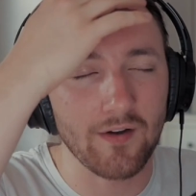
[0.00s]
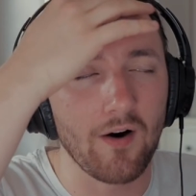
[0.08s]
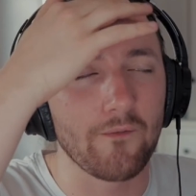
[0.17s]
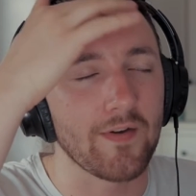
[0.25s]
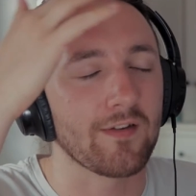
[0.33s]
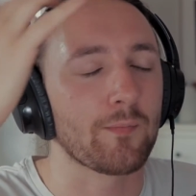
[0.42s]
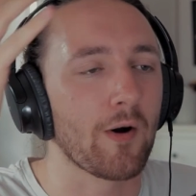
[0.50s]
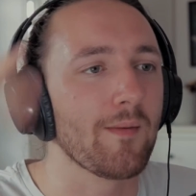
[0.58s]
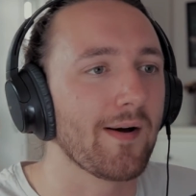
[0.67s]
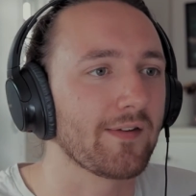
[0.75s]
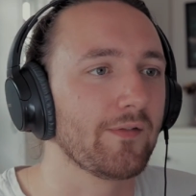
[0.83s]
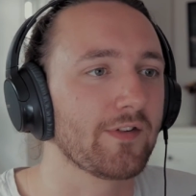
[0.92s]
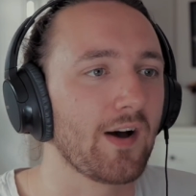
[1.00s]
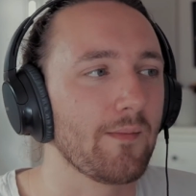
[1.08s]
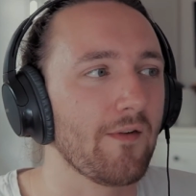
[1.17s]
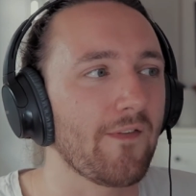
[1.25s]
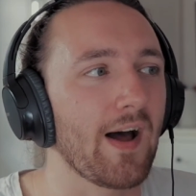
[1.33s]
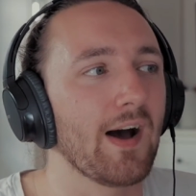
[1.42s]
obvious bromance of all time.
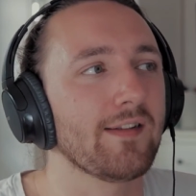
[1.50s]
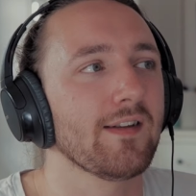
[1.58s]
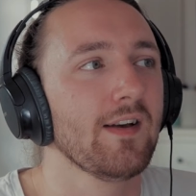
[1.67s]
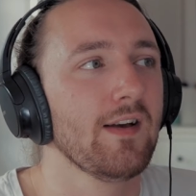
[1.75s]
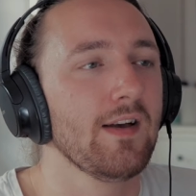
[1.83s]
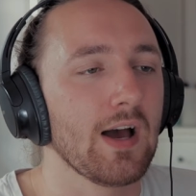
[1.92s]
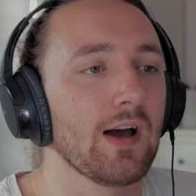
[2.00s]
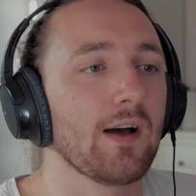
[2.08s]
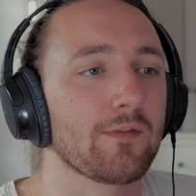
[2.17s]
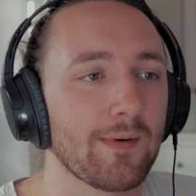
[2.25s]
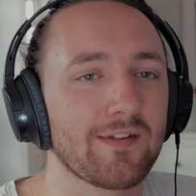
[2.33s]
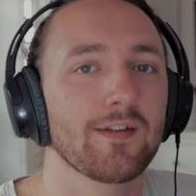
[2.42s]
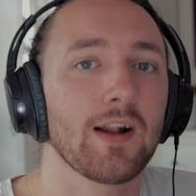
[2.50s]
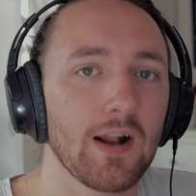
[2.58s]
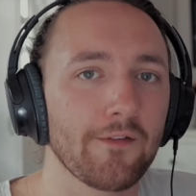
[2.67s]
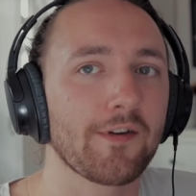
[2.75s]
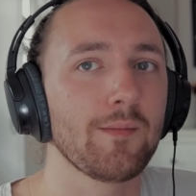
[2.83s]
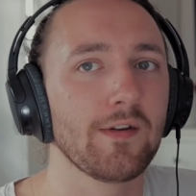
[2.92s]
In fact, as much as I
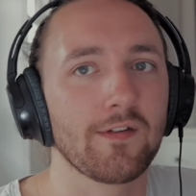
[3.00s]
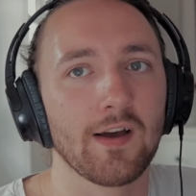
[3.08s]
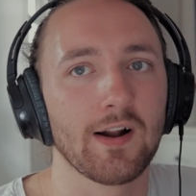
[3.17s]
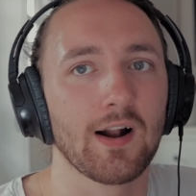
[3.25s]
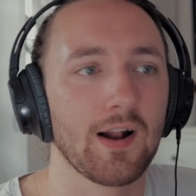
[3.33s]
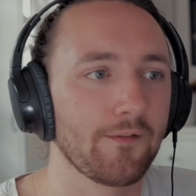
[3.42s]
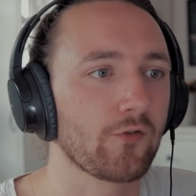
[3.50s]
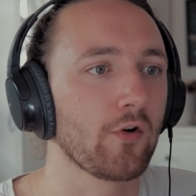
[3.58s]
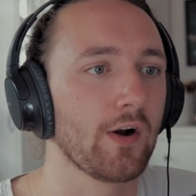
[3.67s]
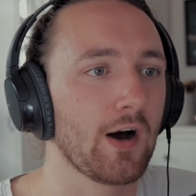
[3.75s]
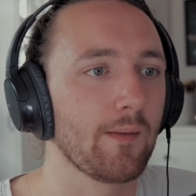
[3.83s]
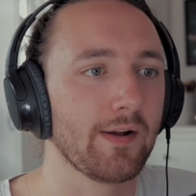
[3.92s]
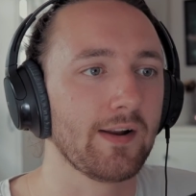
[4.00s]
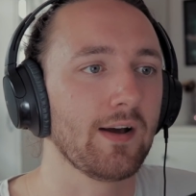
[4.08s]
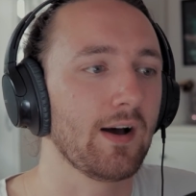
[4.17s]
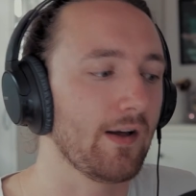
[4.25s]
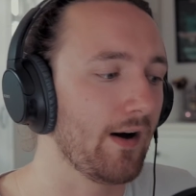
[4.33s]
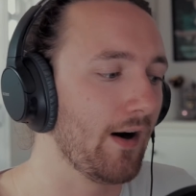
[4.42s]
love Community and I love Troy and Abed,
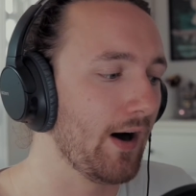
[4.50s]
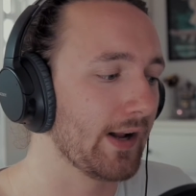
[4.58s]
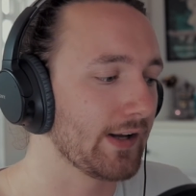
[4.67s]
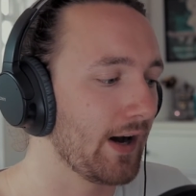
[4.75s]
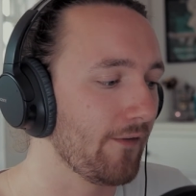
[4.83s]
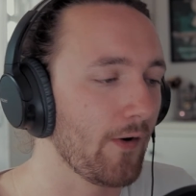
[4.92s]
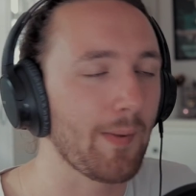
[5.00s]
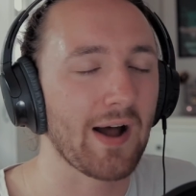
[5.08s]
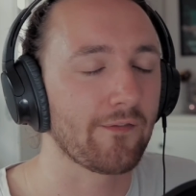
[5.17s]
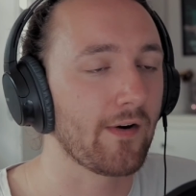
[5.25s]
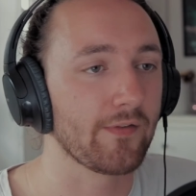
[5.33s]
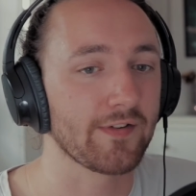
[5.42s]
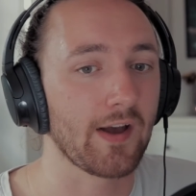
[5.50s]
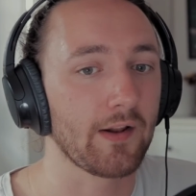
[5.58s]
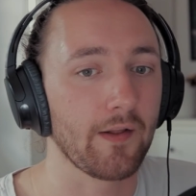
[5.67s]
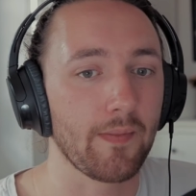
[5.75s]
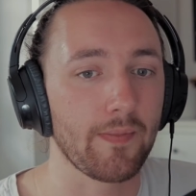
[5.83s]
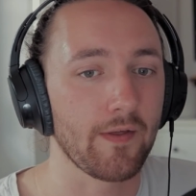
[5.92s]
I feel bad for ever
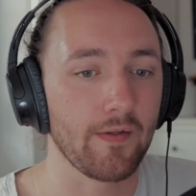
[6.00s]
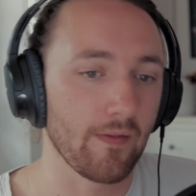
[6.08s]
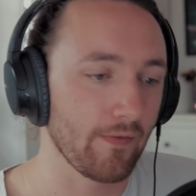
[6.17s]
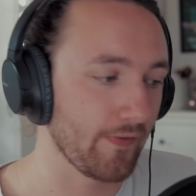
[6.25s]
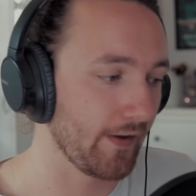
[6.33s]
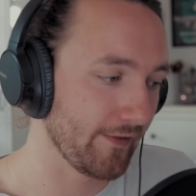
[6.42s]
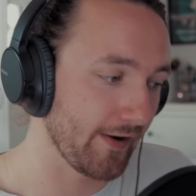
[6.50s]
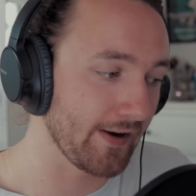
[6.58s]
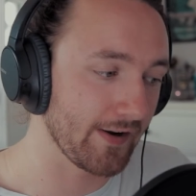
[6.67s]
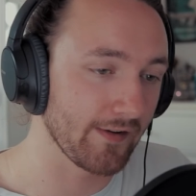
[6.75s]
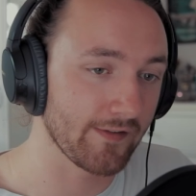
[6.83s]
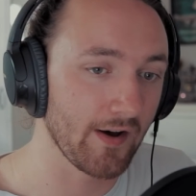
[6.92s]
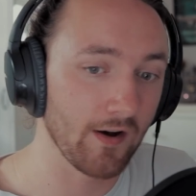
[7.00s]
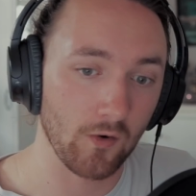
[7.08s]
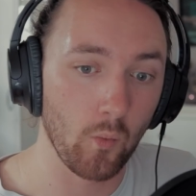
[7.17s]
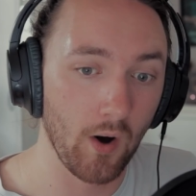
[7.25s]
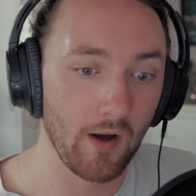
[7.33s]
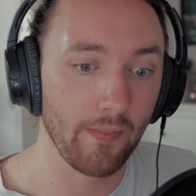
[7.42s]
saying that JD and
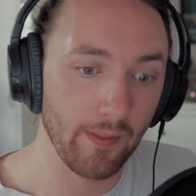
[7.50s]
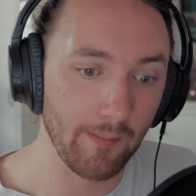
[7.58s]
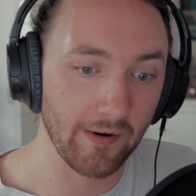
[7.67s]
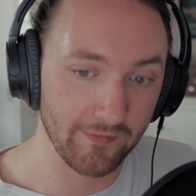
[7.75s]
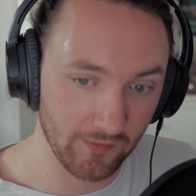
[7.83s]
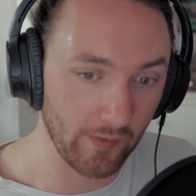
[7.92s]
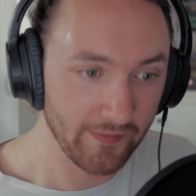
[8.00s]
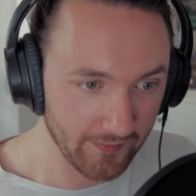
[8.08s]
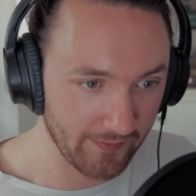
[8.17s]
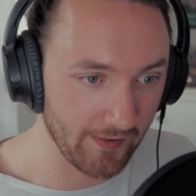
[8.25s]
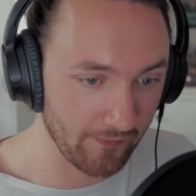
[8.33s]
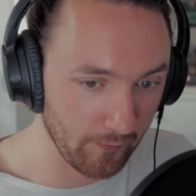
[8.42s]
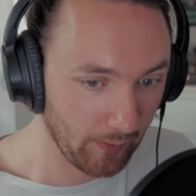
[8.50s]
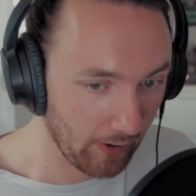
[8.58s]
Turk weren't the most quintessential bromance.